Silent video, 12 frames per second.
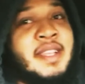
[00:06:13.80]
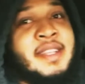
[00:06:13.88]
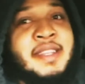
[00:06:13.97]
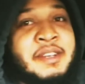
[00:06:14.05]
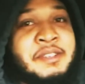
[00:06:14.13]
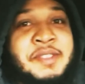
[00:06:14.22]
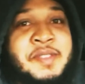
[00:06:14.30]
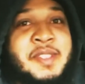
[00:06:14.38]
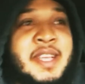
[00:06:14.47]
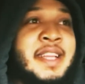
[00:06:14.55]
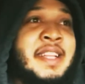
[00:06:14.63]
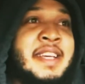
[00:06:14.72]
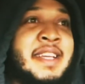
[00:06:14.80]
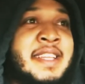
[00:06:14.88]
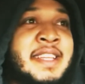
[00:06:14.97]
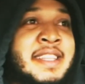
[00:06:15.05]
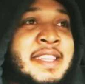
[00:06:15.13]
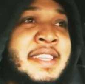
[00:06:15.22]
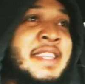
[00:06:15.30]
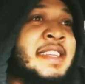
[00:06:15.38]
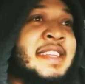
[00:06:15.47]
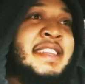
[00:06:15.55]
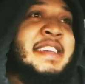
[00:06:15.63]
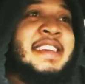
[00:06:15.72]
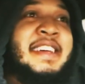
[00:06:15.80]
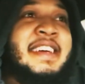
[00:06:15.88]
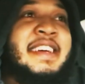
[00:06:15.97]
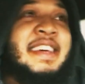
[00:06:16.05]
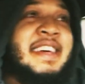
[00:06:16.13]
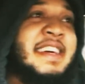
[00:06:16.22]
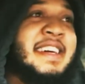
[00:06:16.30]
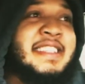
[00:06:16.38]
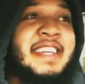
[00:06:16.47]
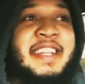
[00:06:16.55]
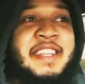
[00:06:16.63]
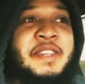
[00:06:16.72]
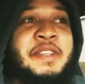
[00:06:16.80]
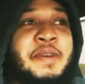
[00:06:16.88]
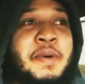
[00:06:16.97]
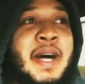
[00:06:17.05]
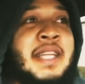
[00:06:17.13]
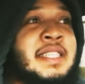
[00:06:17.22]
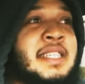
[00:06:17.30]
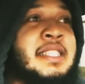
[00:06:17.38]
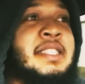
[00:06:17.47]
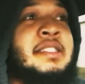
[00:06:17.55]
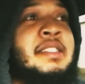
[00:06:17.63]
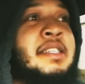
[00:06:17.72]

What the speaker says: Don't you say that either. Because I know you watching this.